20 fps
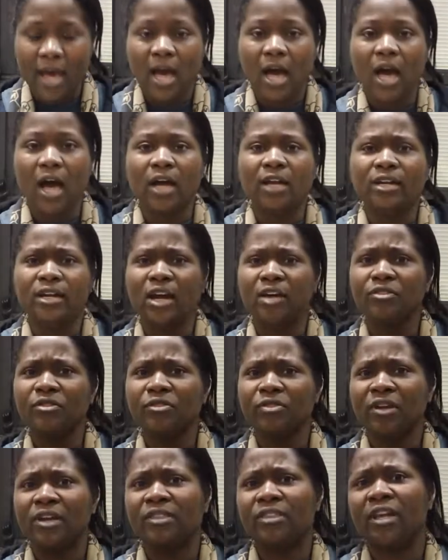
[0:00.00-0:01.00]
Another
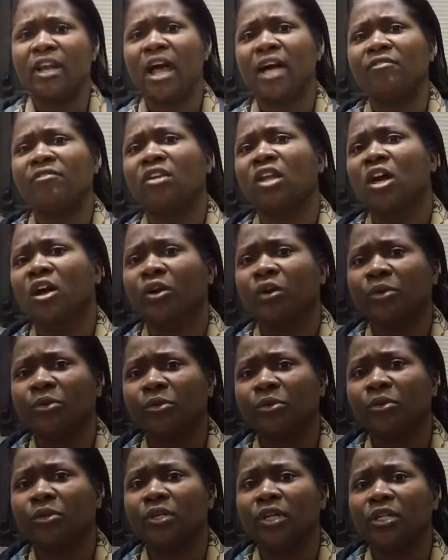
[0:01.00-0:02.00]
thing that I've
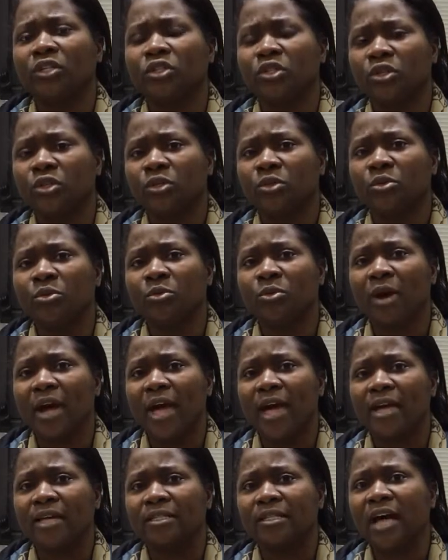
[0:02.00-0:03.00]
learned too
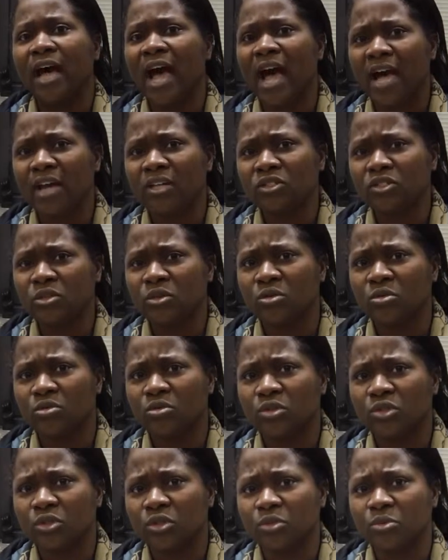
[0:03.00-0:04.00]
as a high school
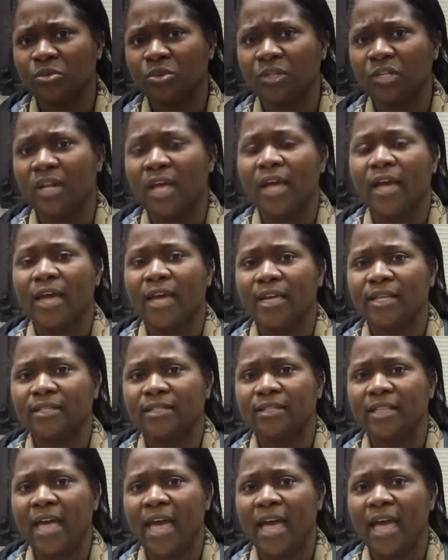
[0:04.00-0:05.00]
student is
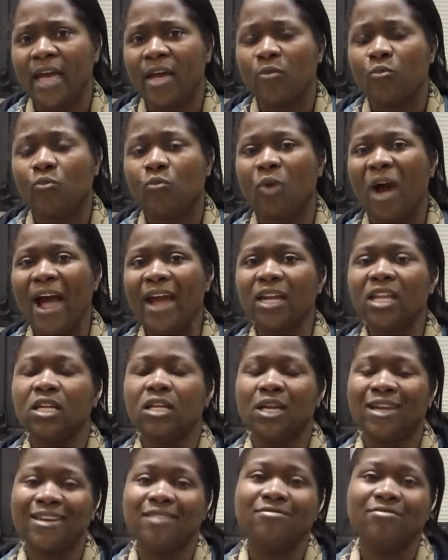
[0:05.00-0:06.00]
that writing
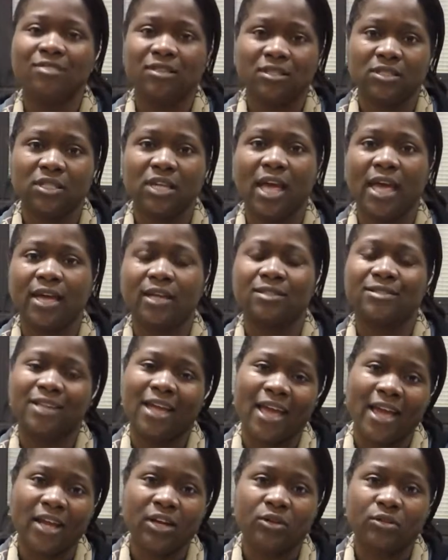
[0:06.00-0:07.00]
in the text,
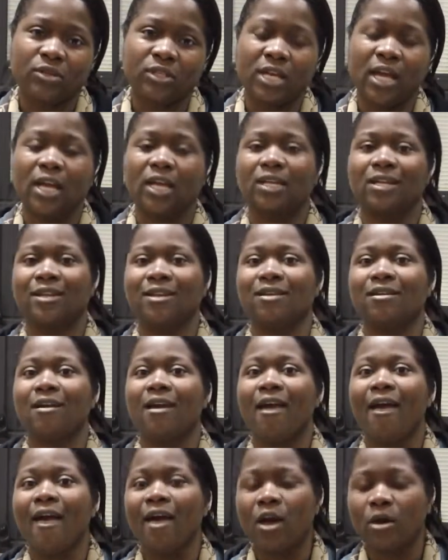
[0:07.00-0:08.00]
annotating,
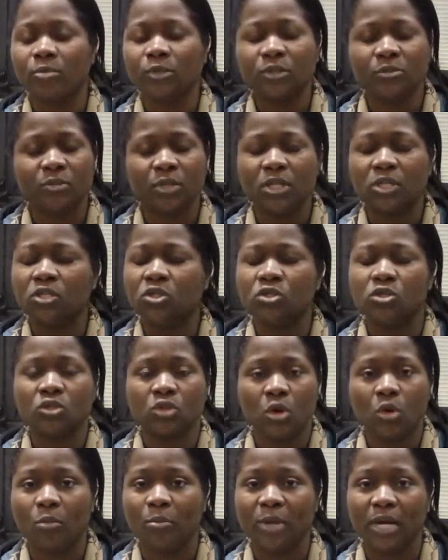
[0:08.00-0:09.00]
helps me
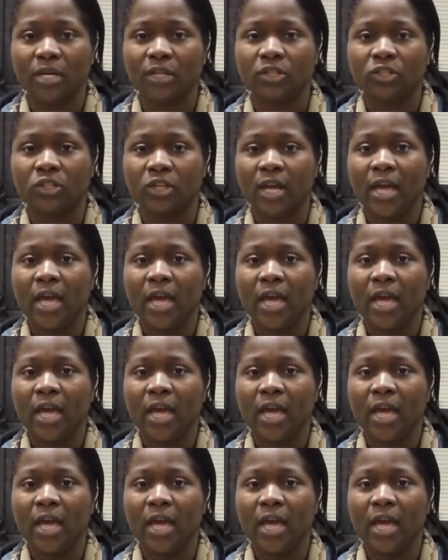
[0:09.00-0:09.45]
so much.